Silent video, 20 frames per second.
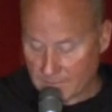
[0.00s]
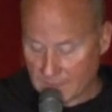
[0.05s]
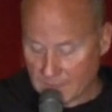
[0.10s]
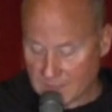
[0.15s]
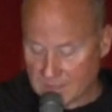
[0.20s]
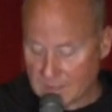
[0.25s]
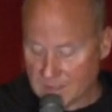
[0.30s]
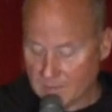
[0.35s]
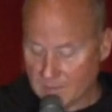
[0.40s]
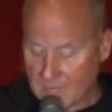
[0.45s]

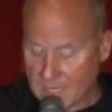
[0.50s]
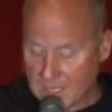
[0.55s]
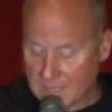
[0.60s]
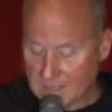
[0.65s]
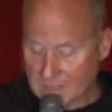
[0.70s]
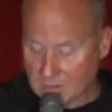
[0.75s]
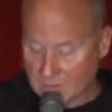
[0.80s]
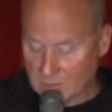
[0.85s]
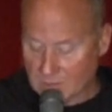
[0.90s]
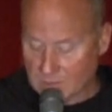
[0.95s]
It
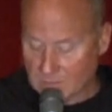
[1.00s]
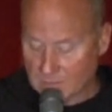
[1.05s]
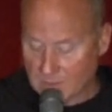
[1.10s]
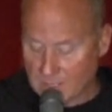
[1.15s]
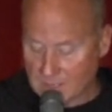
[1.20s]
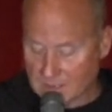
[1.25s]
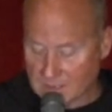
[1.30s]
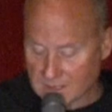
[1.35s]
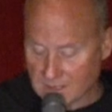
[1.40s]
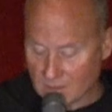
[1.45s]
demands a
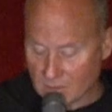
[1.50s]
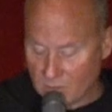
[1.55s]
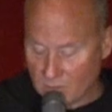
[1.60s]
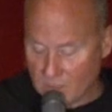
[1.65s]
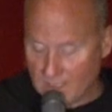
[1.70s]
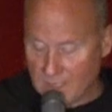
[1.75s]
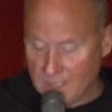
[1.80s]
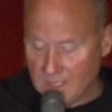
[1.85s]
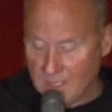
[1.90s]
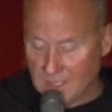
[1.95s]
response that
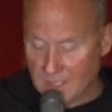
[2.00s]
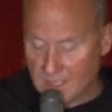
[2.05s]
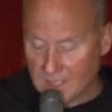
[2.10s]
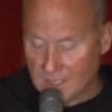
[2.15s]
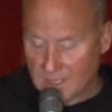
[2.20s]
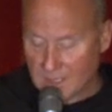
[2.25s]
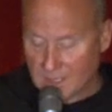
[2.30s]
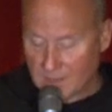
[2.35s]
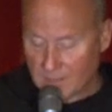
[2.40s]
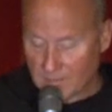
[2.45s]
we,
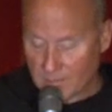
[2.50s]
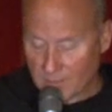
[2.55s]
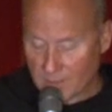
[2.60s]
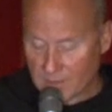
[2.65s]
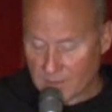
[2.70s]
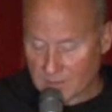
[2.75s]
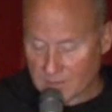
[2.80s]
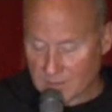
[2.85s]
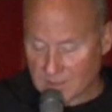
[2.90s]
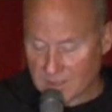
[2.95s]

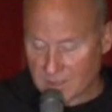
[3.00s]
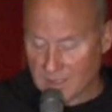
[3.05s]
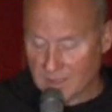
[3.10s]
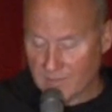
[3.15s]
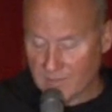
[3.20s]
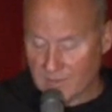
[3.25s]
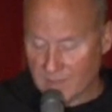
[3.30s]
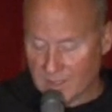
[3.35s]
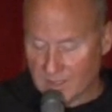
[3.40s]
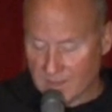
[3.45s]
brothers,
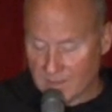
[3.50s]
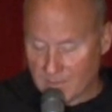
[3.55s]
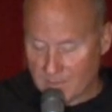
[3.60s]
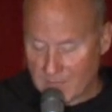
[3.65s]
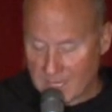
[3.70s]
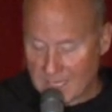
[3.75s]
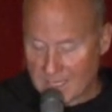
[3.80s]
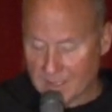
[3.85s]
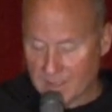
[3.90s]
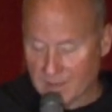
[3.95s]
live in a
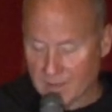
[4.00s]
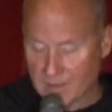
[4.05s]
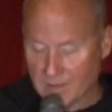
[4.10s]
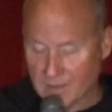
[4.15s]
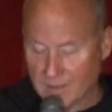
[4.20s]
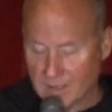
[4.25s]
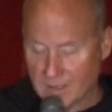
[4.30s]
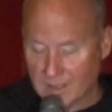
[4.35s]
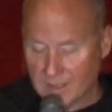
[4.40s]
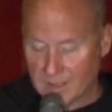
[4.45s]

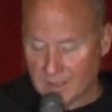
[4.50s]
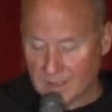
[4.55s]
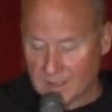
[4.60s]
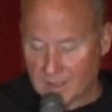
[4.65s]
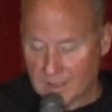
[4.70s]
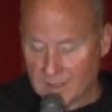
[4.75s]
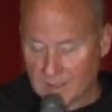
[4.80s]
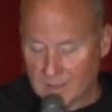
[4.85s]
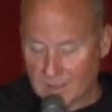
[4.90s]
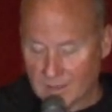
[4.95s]
manner
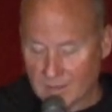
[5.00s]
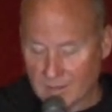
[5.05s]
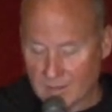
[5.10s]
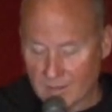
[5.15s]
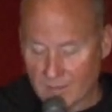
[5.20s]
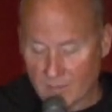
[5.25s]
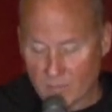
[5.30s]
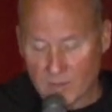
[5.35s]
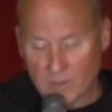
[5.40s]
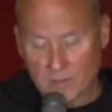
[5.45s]

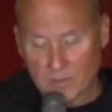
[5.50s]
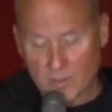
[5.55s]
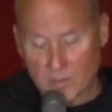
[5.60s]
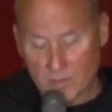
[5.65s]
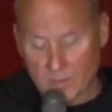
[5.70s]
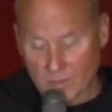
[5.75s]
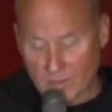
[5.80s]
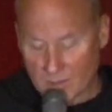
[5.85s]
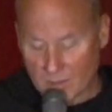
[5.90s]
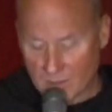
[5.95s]
of which we
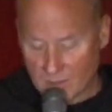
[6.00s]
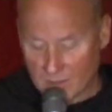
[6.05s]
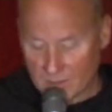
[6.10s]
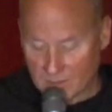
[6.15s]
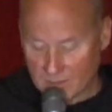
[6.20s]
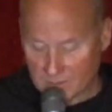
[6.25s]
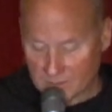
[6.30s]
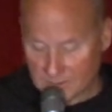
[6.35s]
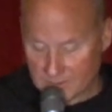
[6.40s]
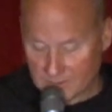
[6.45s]
were called.